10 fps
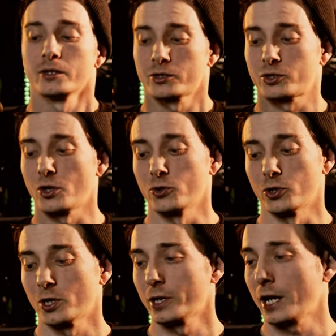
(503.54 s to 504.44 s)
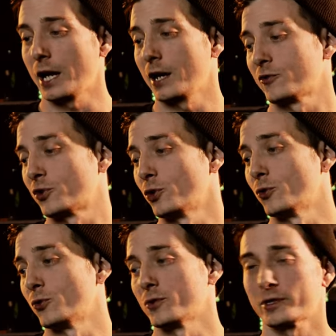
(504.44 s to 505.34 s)
so you're going to have
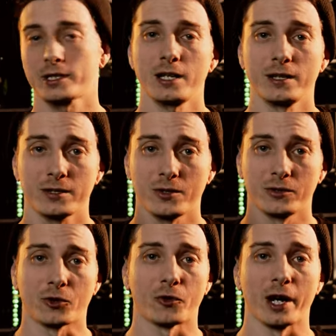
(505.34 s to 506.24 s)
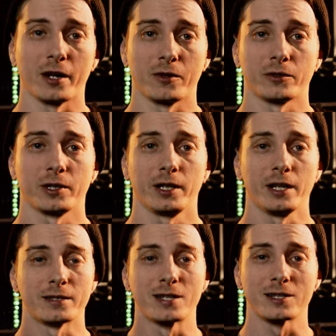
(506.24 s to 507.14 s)
to set this on the ground,
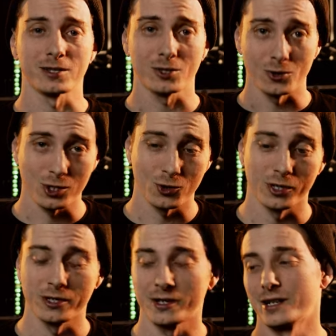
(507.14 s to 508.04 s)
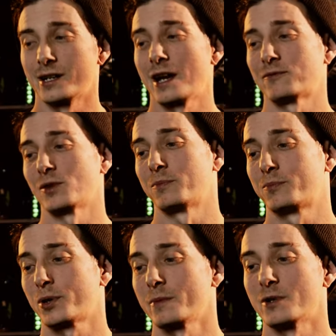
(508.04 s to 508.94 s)
and since it's so short, you're going to have to
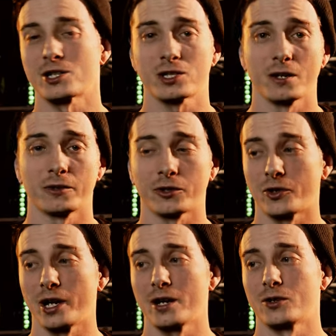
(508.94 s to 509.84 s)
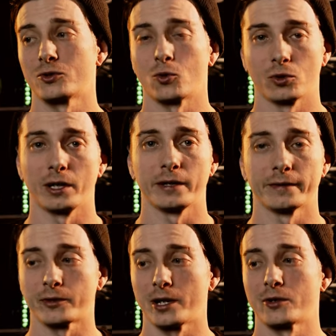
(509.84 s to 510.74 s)
pretty much sit on the ground or lay on
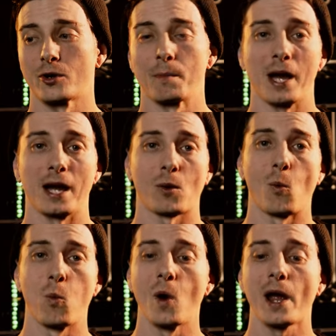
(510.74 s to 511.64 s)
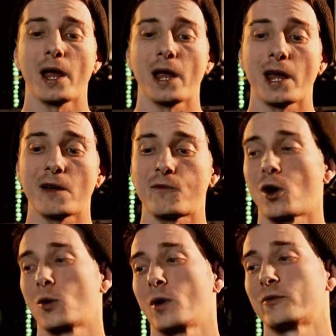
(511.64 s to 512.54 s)
the ground or back way
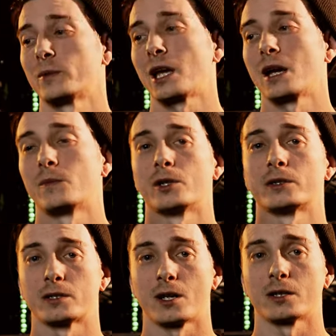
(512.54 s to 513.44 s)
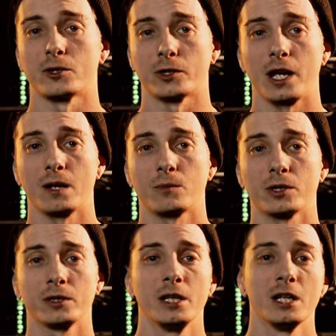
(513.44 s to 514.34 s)
far away from the camera to talk to your
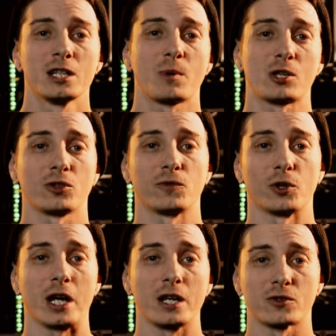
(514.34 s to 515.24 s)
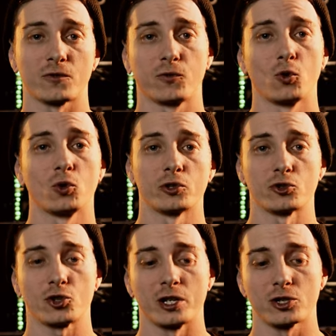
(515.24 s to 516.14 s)
camera, especially if your hands are full and
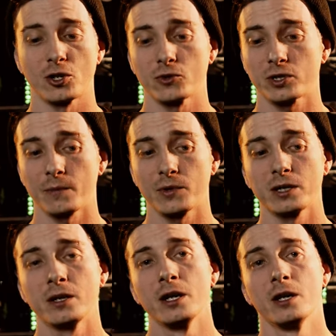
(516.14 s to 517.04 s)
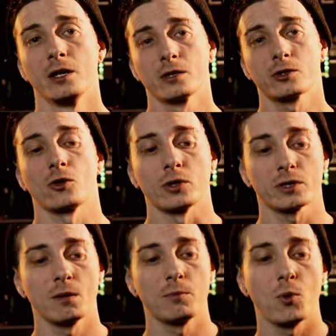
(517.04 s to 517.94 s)
you're trying to show something. So at
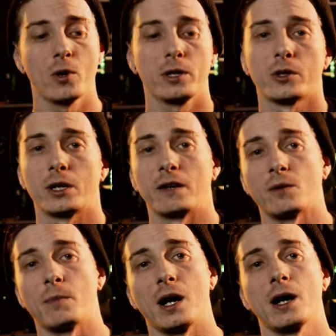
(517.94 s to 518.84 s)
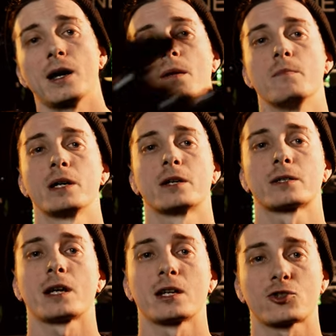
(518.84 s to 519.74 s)
some point, you're going to have to buy a bigger
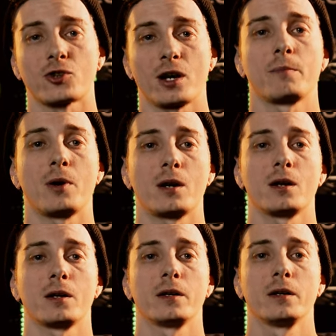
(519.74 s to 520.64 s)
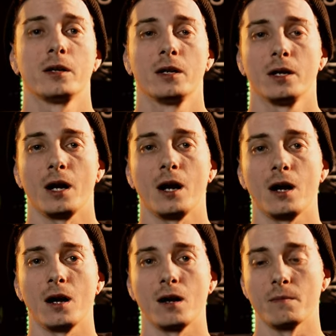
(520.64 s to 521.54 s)
size tripod.
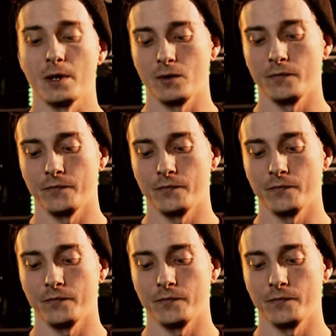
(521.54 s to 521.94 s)
Um,